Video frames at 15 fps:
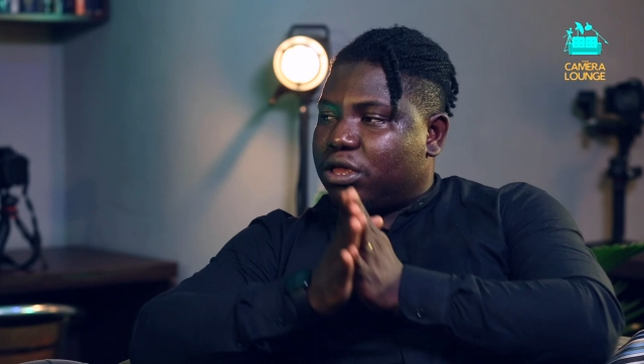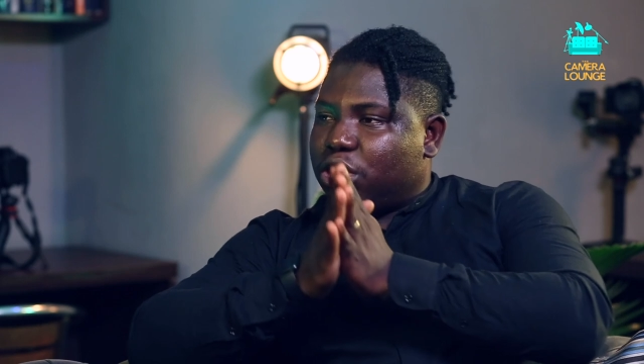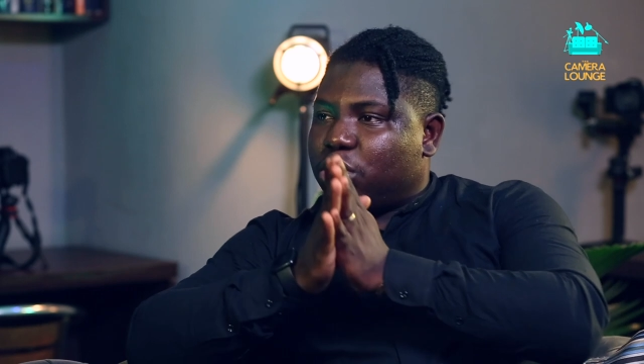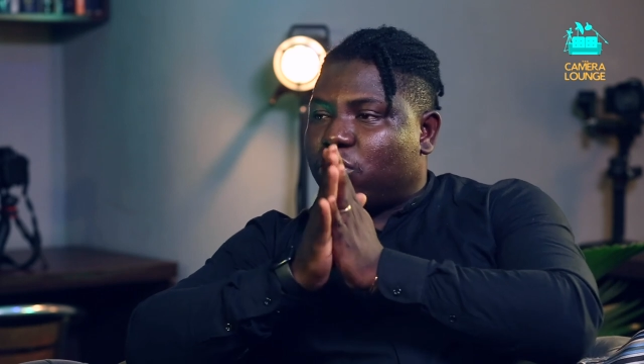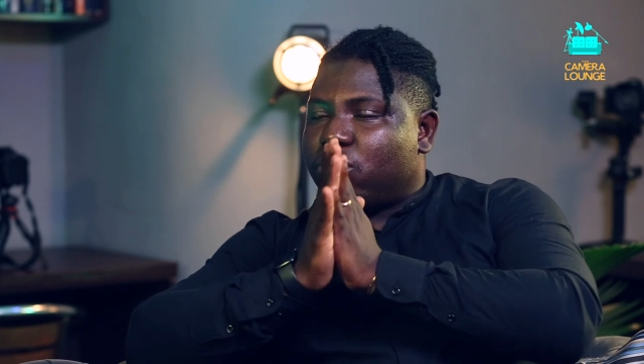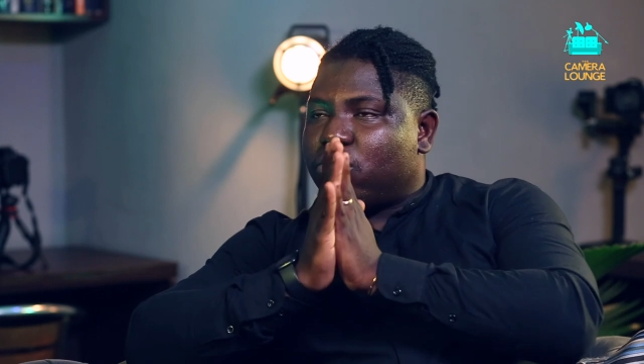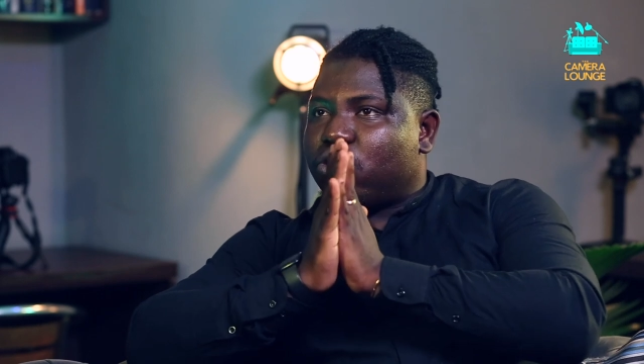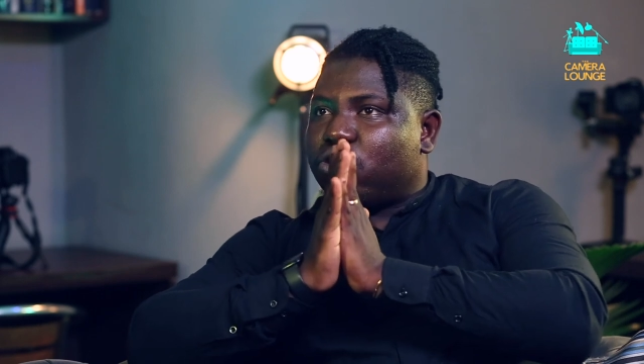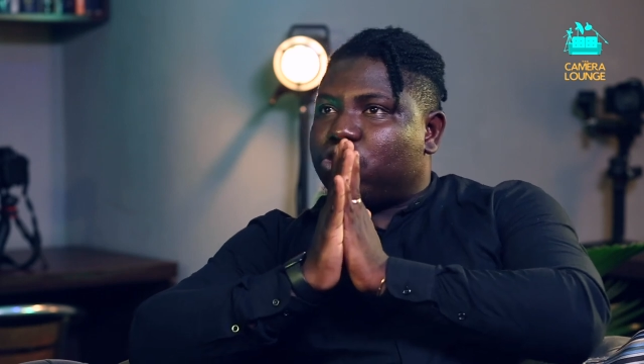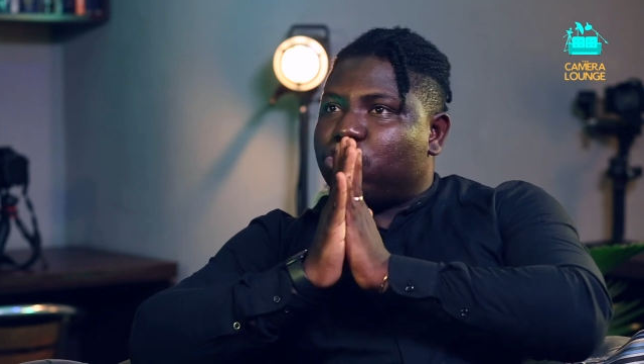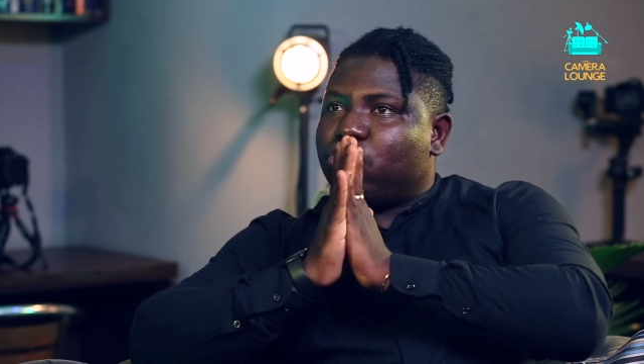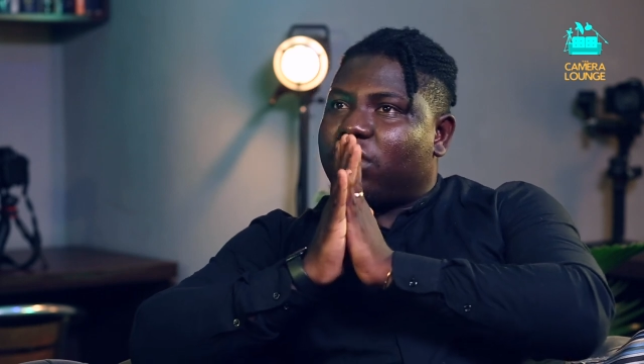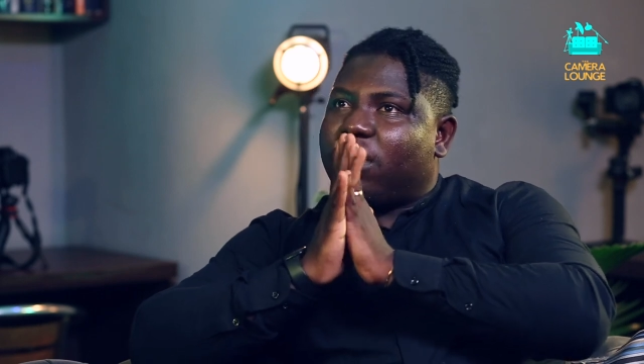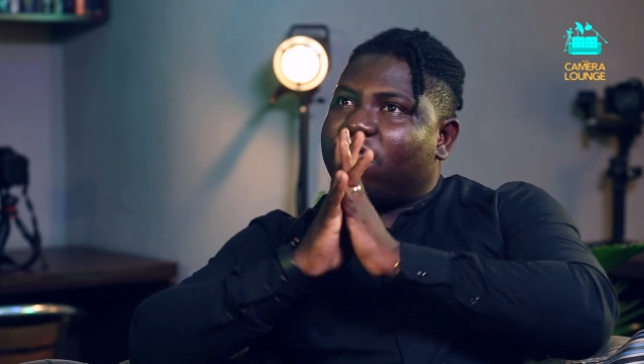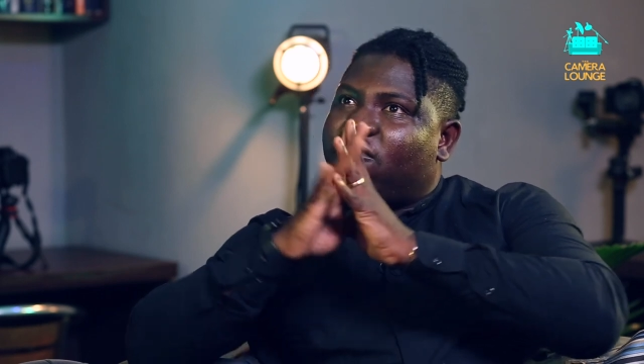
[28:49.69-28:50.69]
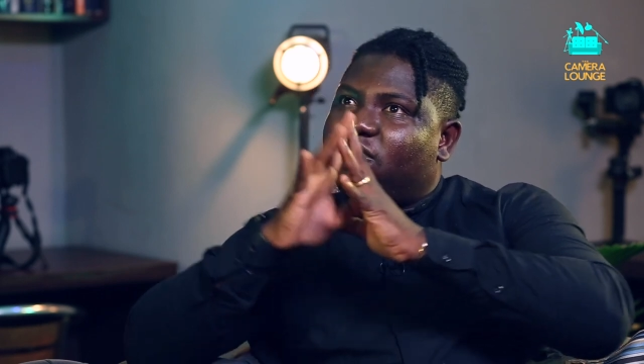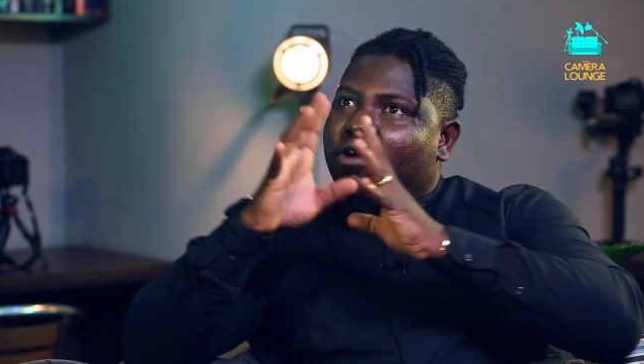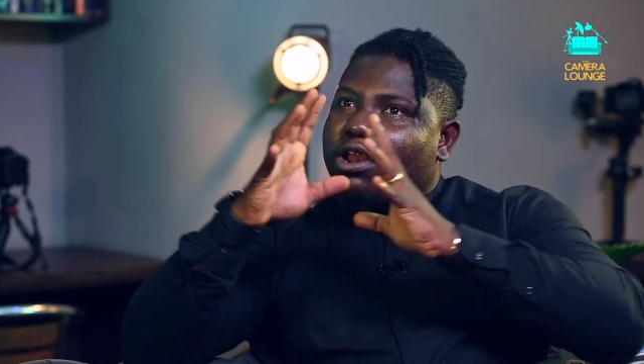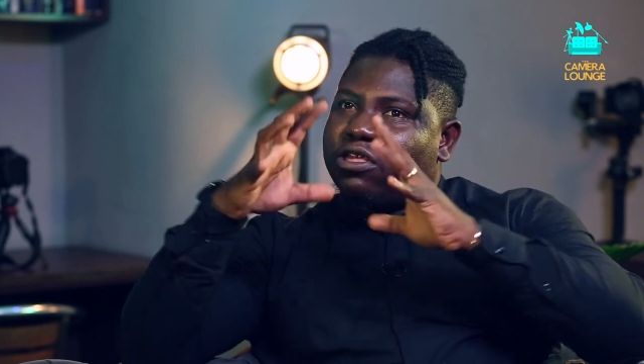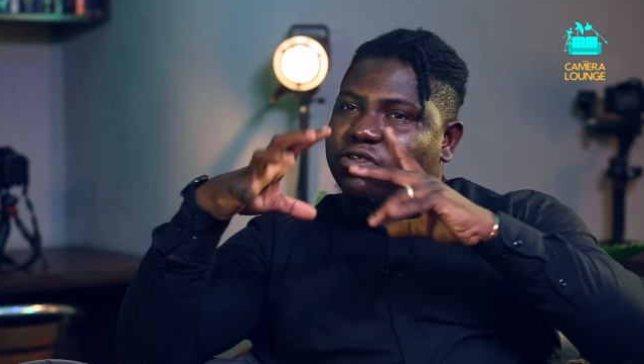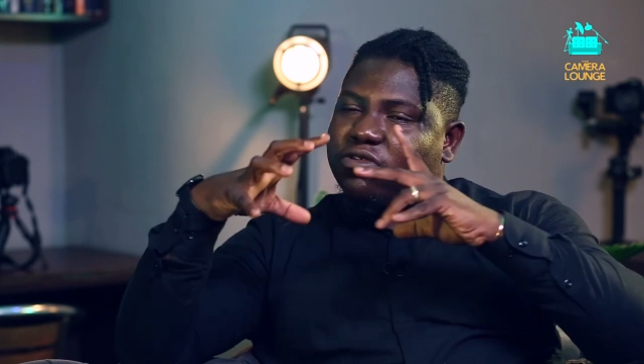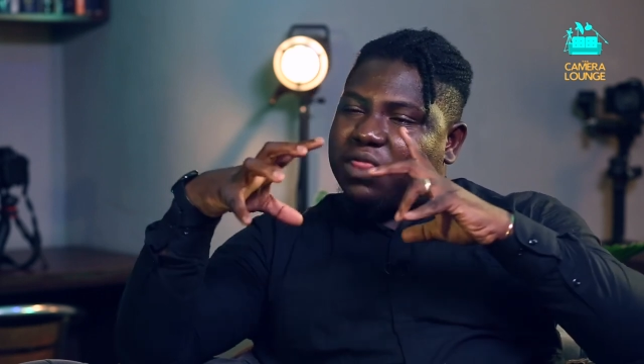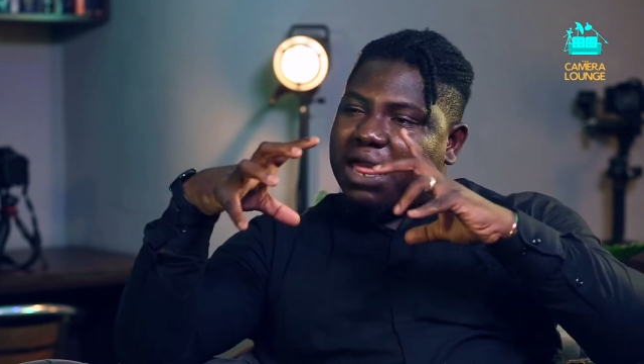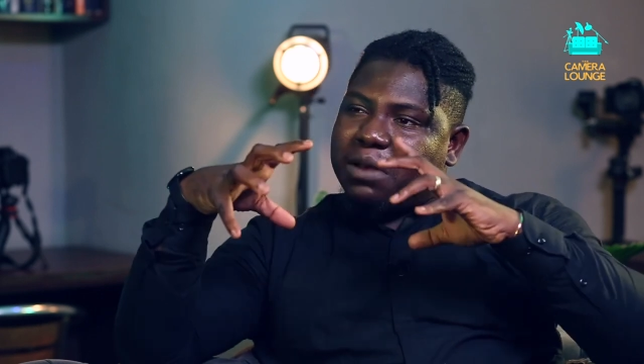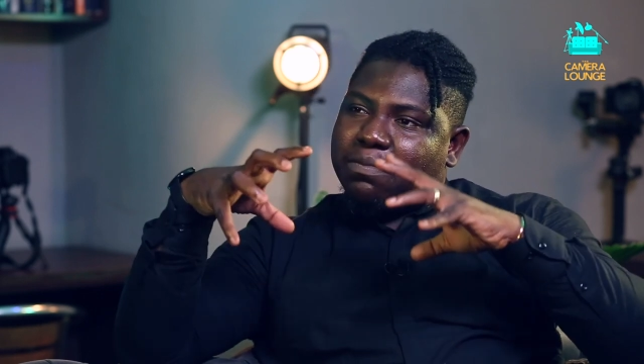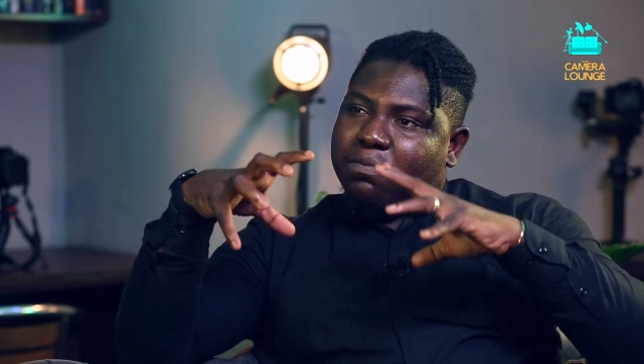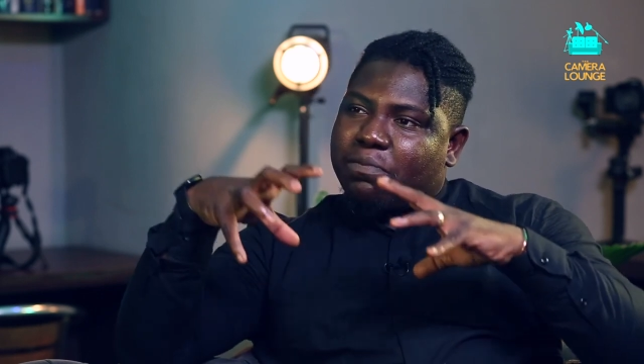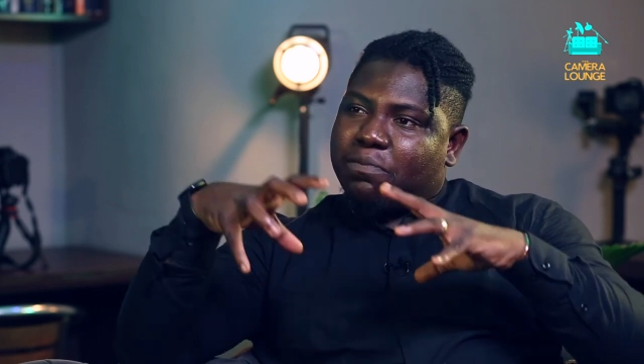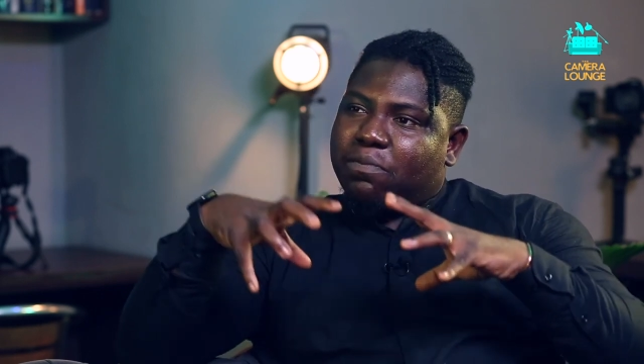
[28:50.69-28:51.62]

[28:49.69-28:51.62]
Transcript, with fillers: You know, you can fall into that